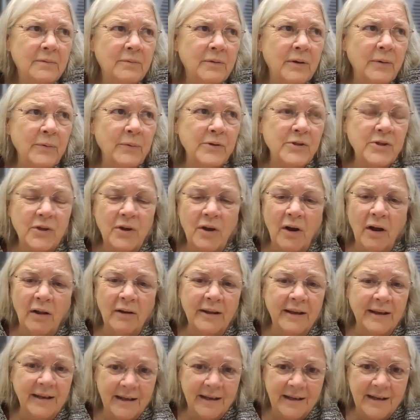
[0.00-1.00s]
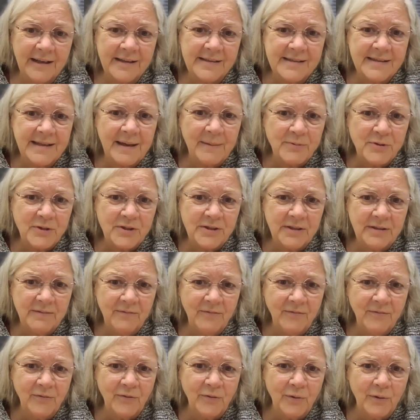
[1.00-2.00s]
what would you call it? An exception
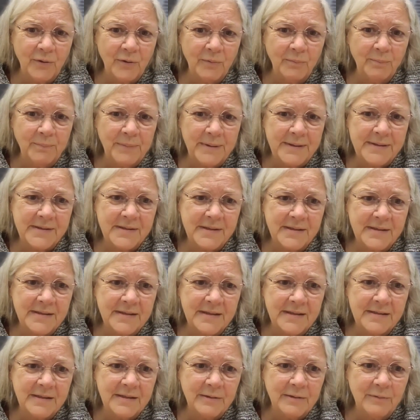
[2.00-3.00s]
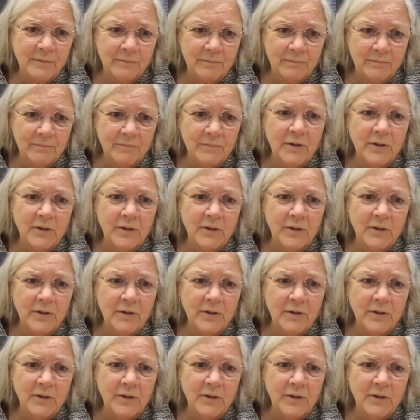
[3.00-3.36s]
for businesses who